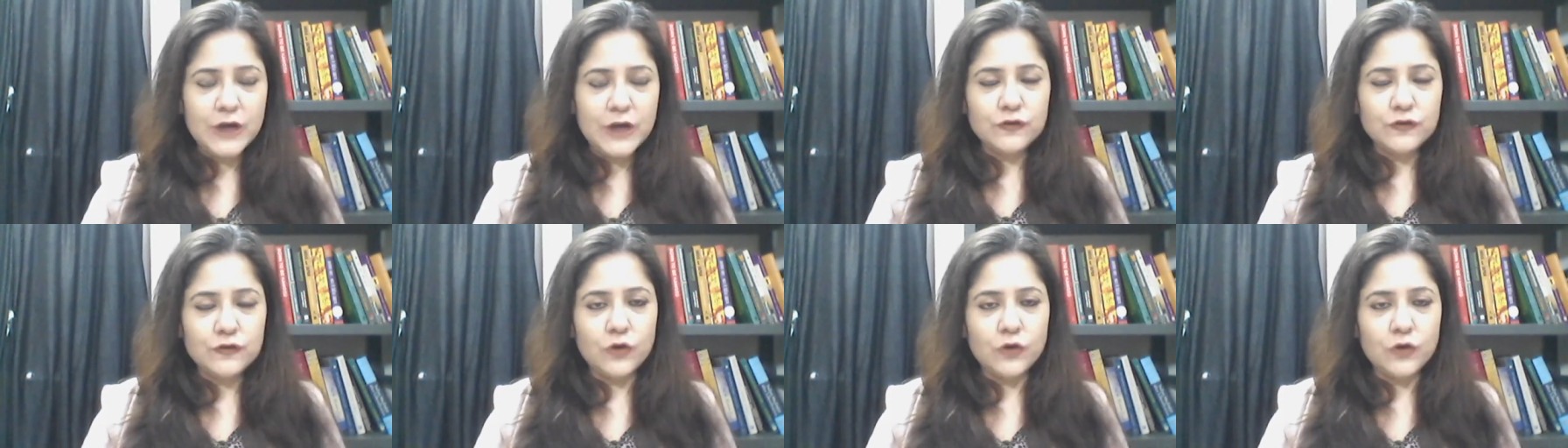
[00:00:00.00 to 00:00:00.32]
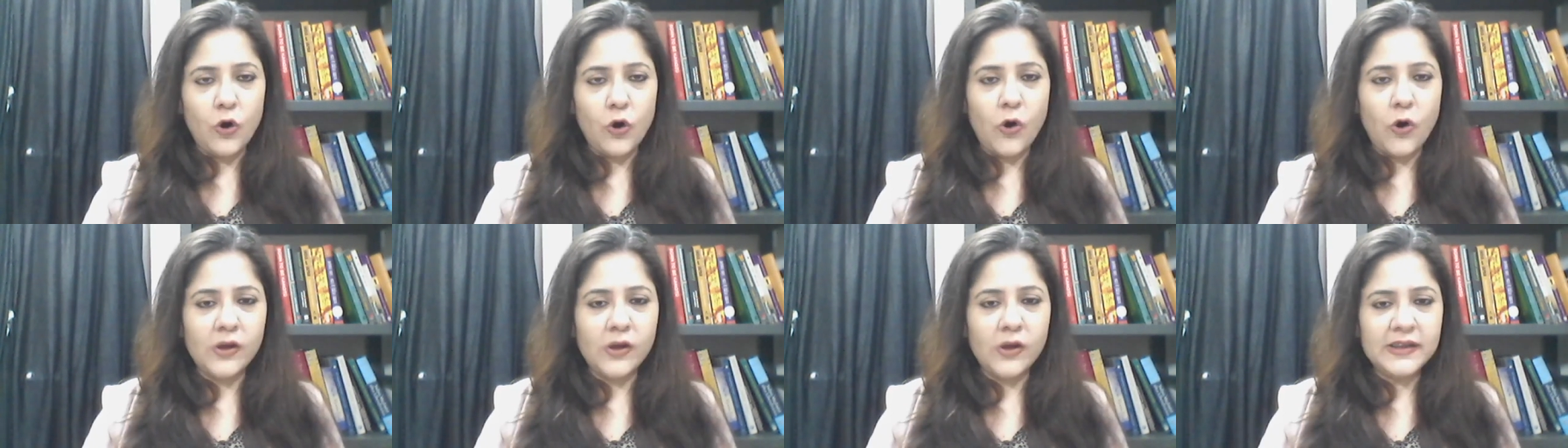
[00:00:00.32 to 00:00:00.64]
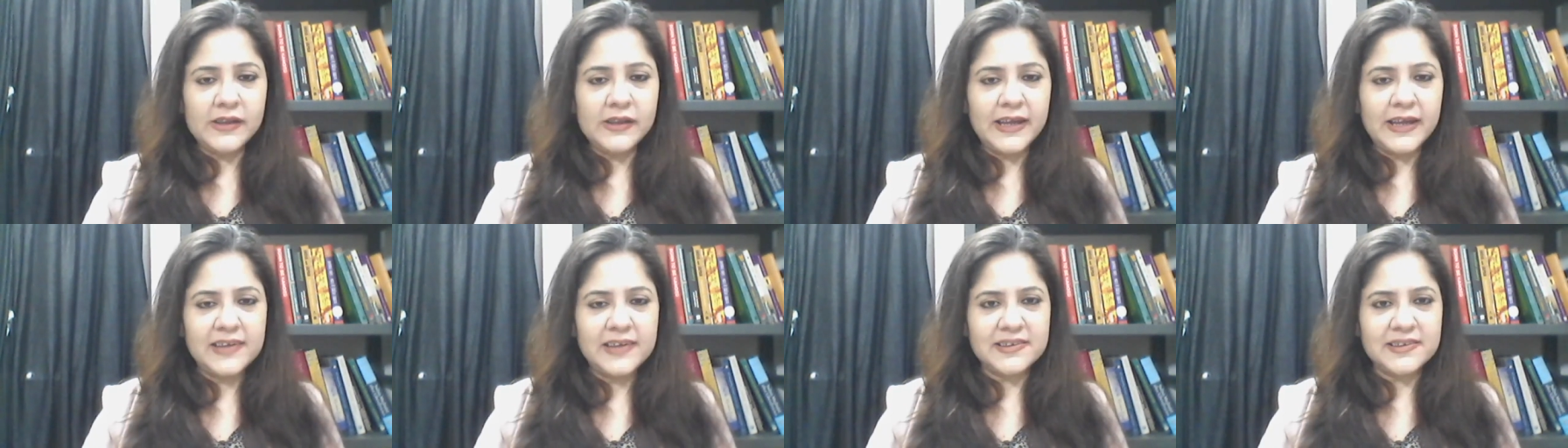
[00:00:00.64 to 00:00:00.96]
So all
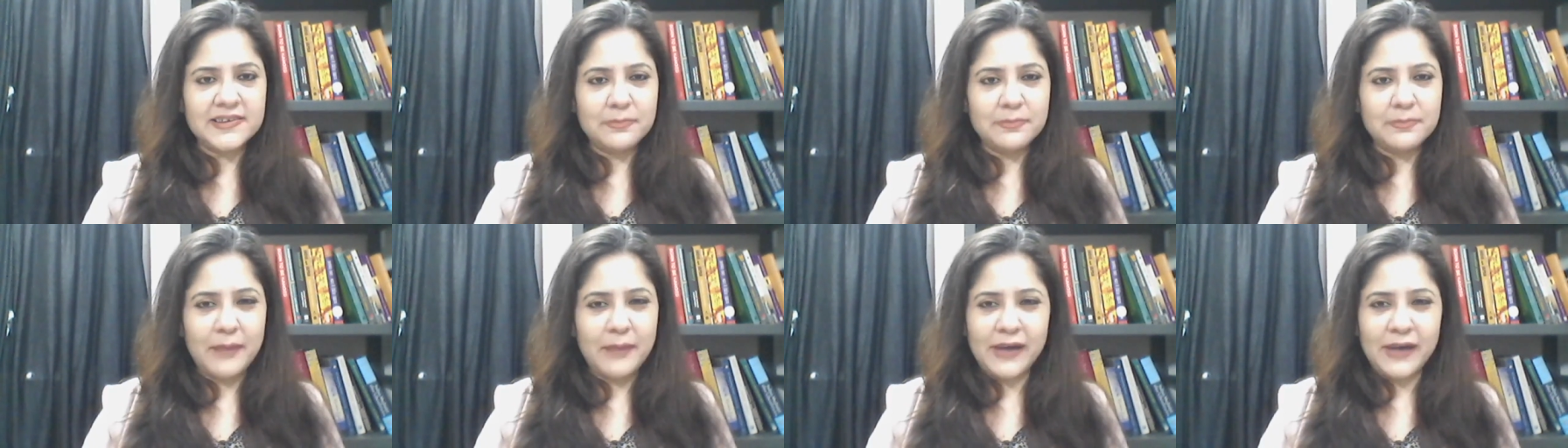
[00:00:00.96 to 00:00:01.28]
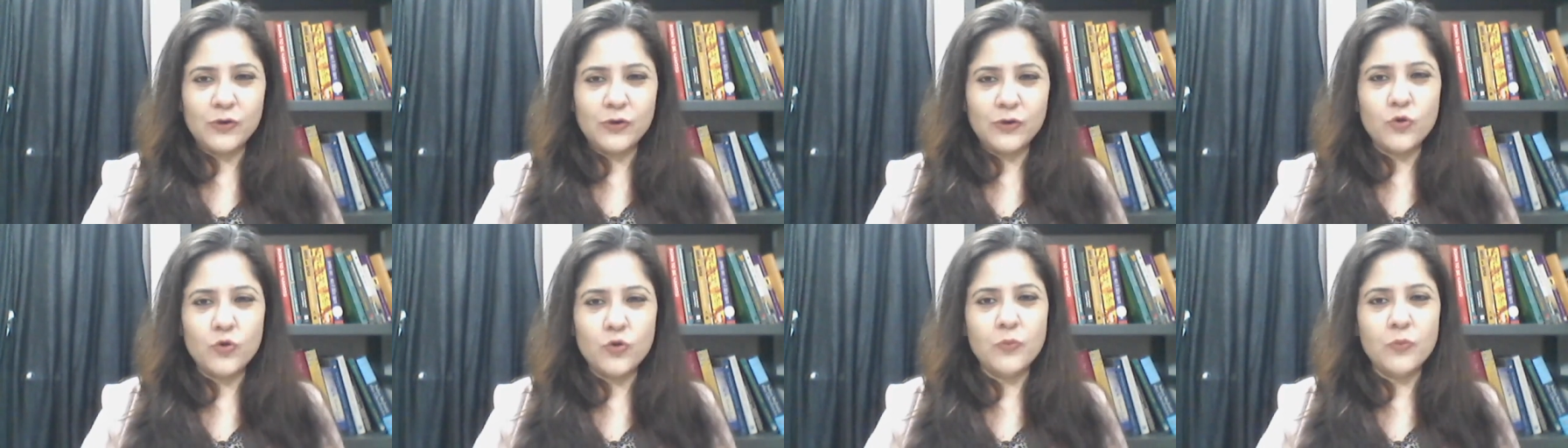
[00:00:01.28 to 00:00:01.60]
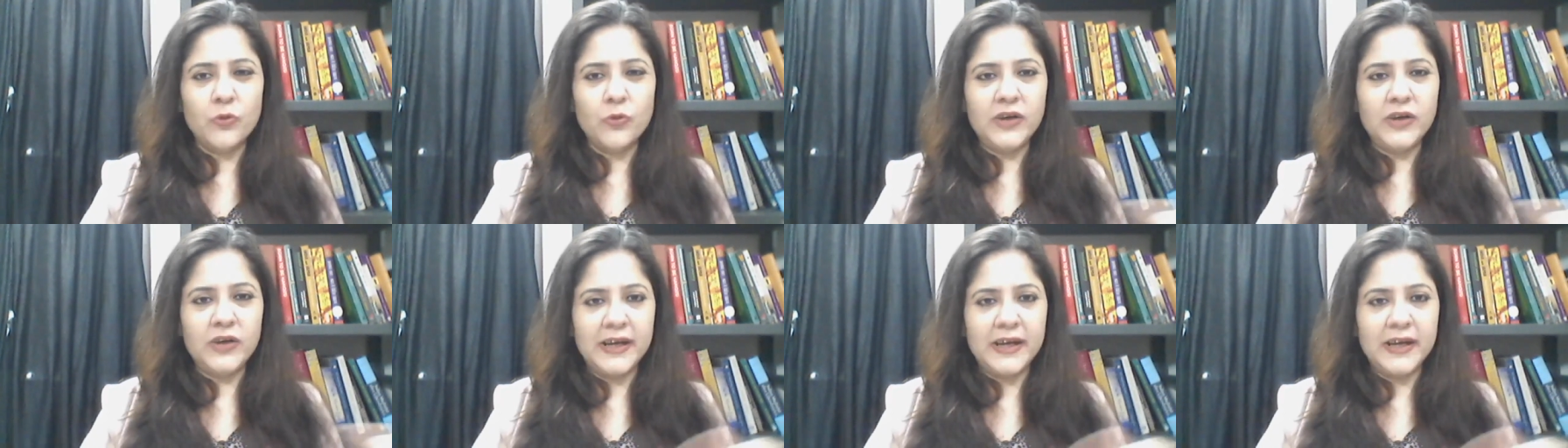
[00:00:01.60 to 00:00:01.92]
these men who
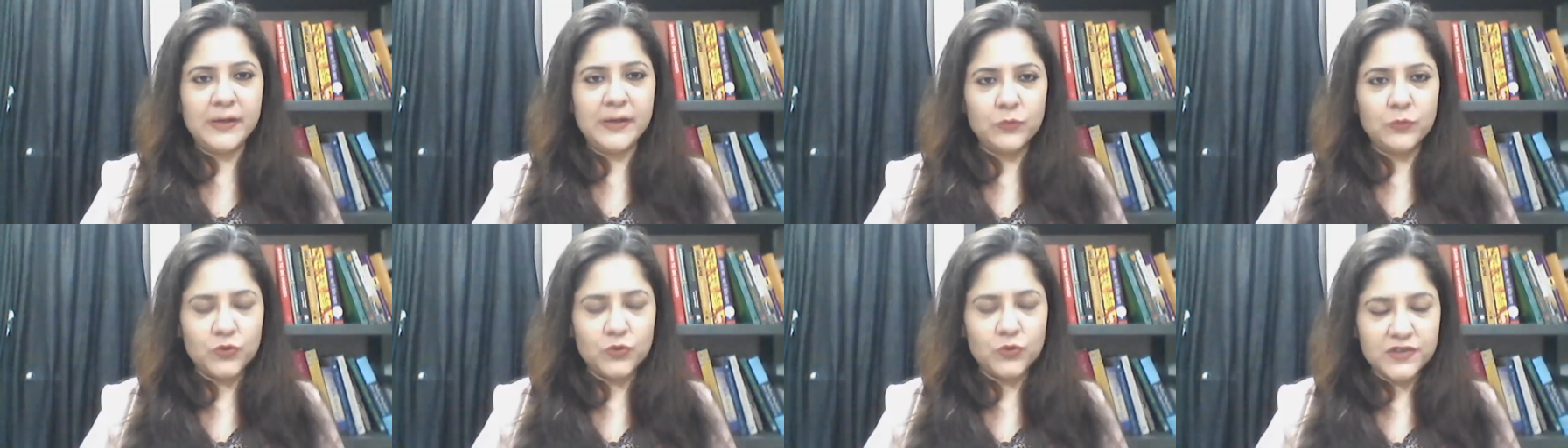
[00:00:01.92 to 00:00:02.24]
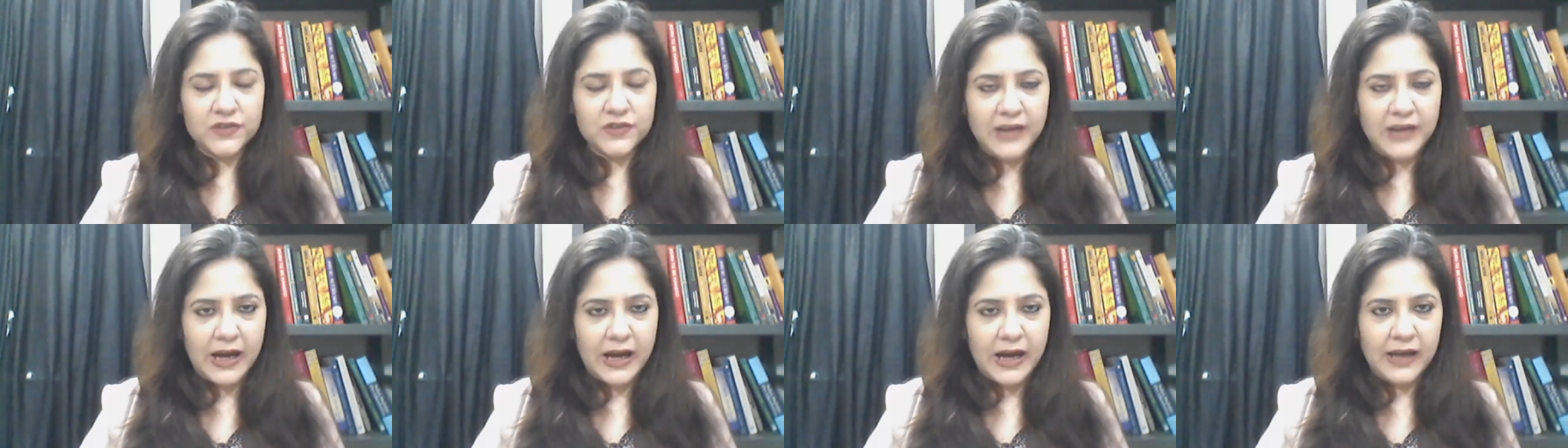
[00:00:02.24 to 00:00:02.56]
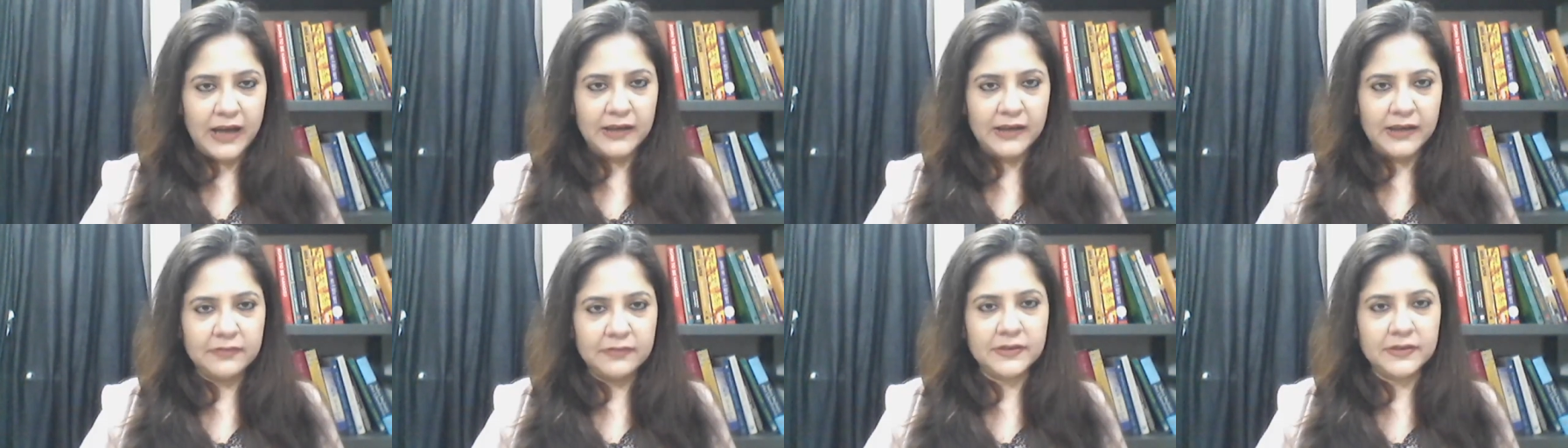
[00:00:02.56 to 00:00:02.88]
bullied
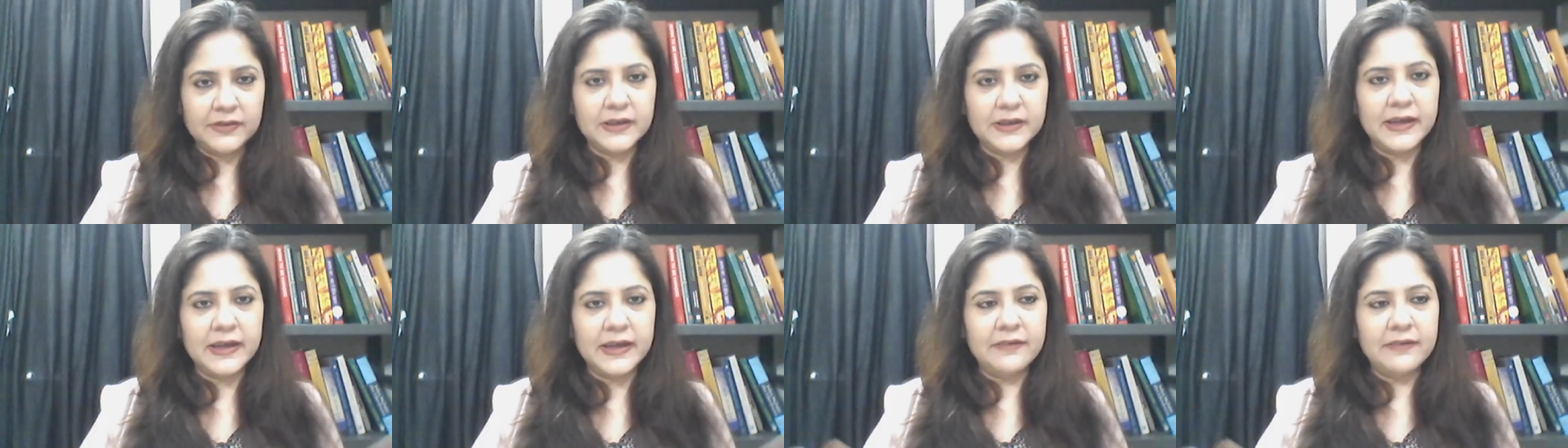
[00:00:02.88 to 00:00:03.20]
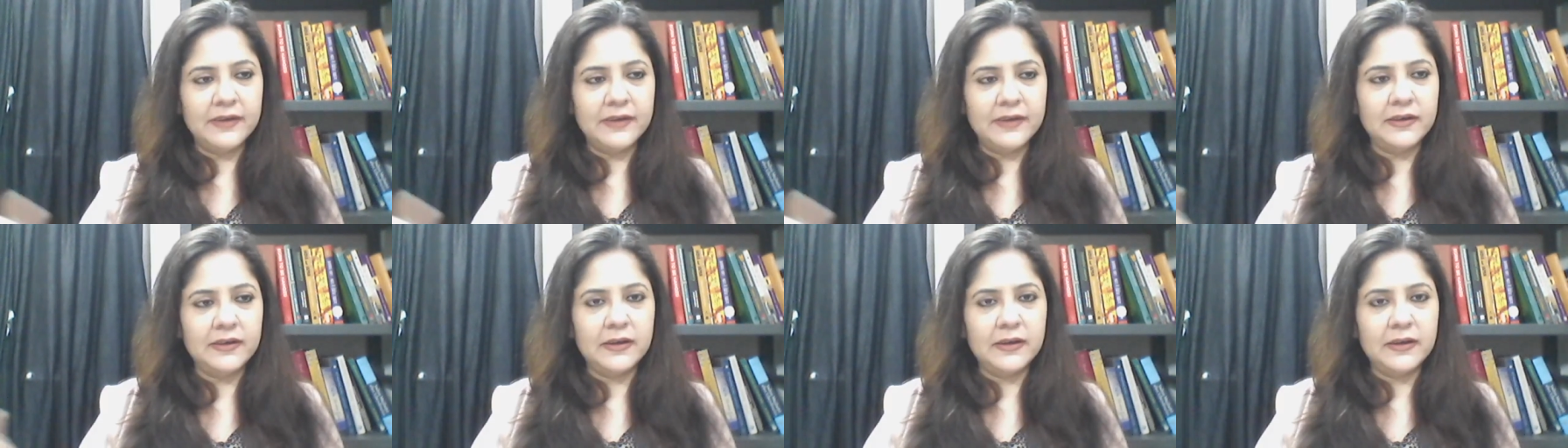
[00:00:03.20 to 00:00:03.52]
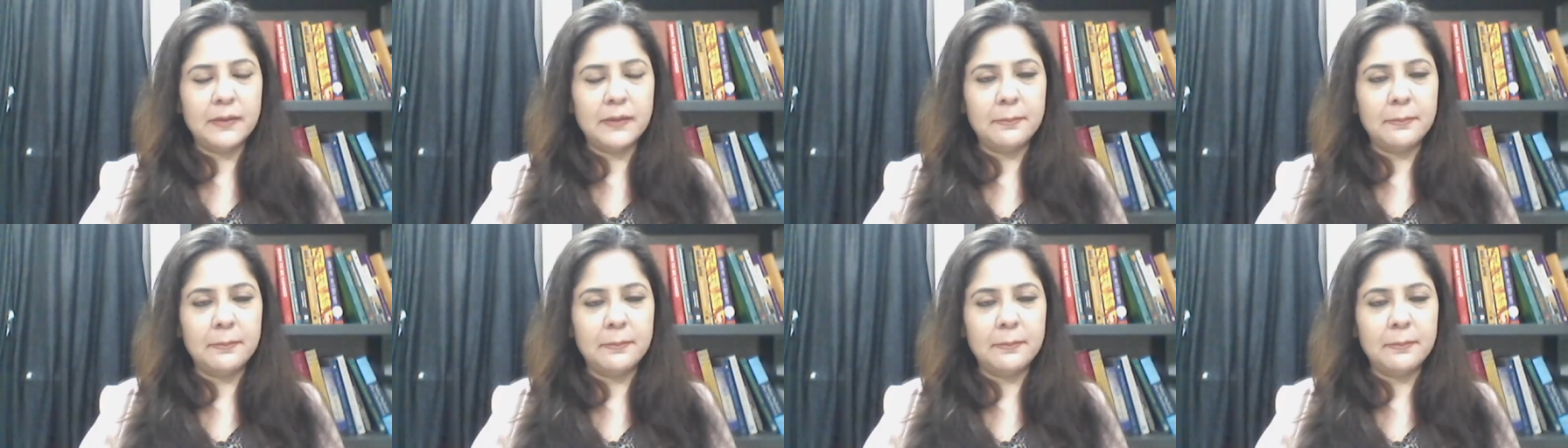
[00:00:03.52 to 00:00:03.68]
Muskan were given